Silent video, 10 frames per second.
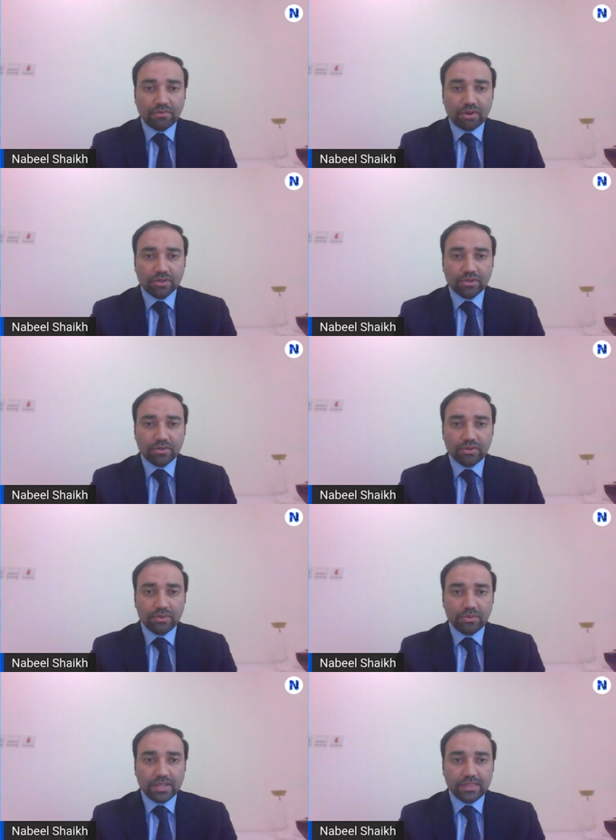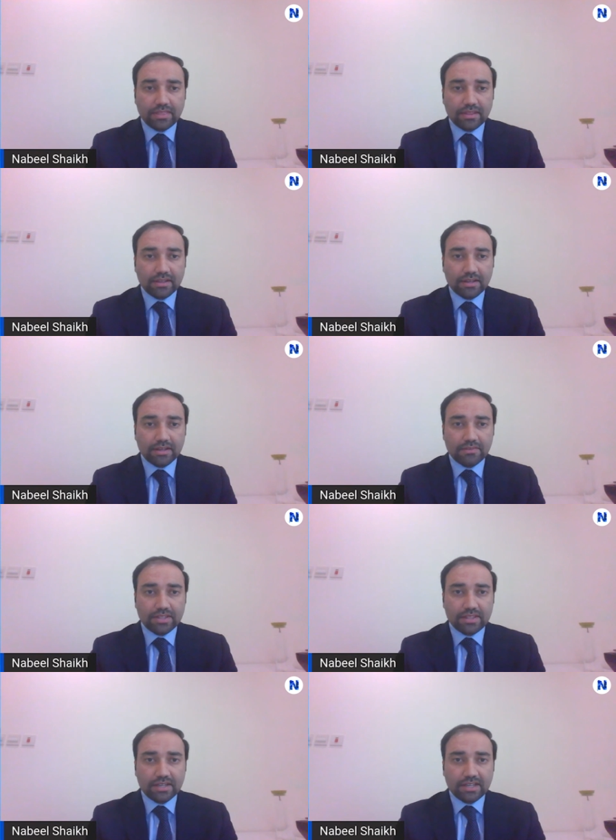walk you through with, uh,
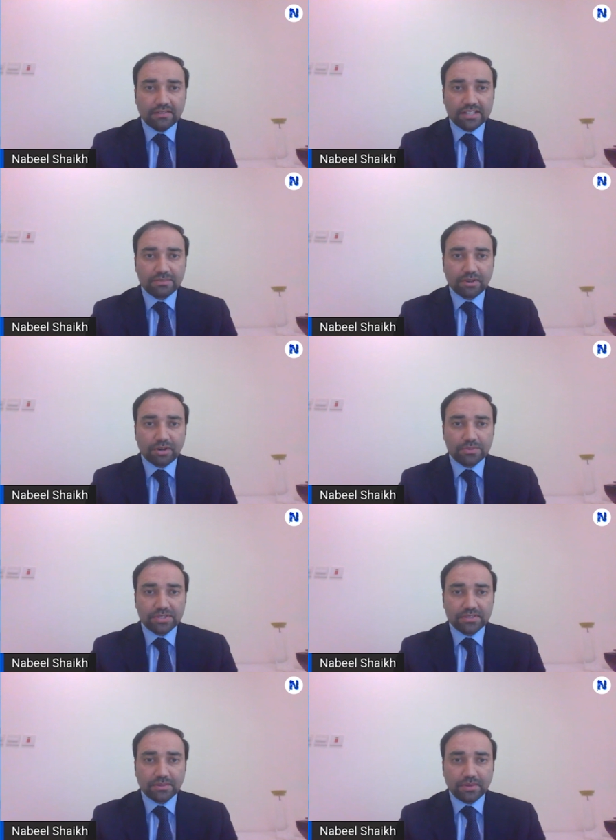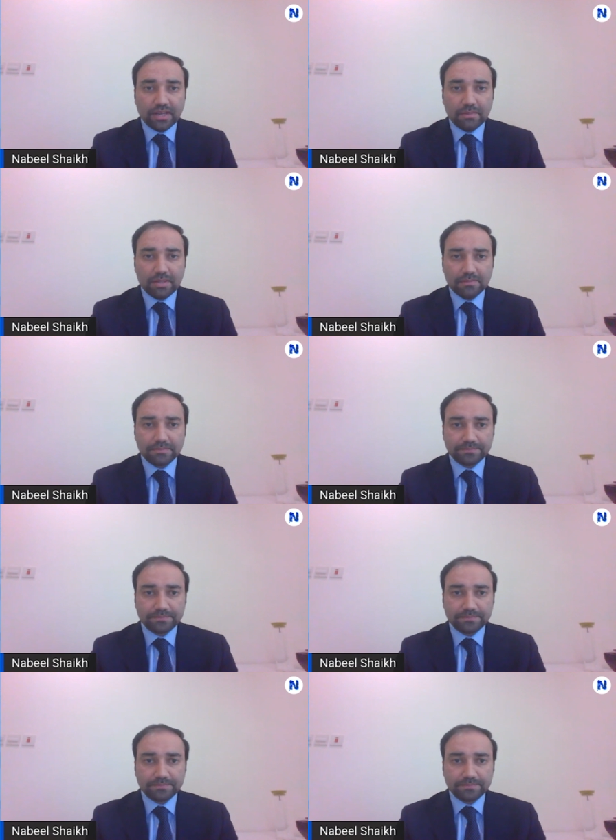with the investment options available.